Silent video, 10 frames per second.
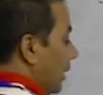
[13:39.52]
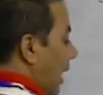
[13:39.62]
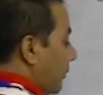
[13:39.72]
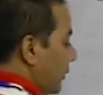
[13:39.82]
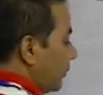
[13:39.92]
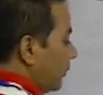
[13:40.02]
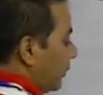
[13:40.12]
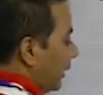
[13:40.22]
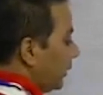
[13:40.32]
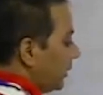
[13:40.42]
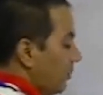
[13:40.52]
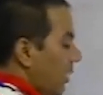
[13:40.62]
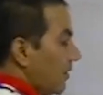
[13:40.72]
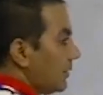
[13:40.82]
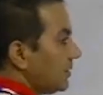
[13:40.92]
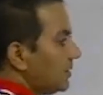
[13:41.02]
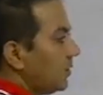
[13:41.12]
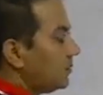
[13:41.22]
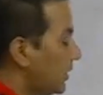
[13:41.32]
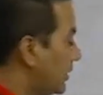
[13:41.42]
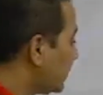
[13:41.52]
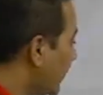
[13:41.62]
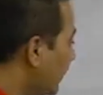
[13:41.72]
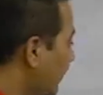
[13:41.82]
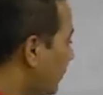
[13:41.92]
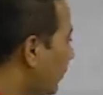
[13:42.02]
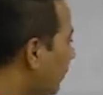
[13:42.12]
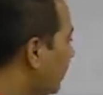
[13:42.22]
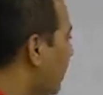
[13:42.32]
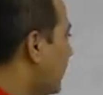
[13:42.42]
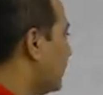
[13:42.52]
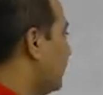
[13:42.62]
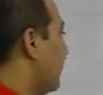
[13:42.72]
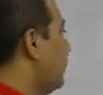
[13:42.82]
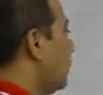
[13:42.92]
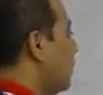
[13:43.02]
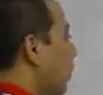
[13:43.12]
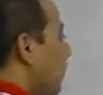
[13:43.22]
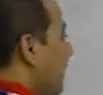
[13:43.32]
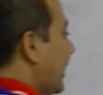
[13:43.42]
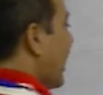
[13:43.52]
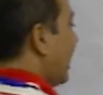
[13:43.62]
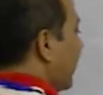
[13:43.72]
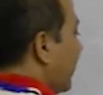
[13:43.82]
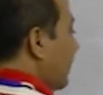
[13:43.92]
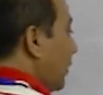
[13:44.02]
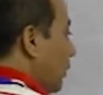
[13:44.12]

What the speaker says: after putting the marble chips inside the wolf bottle, what happened?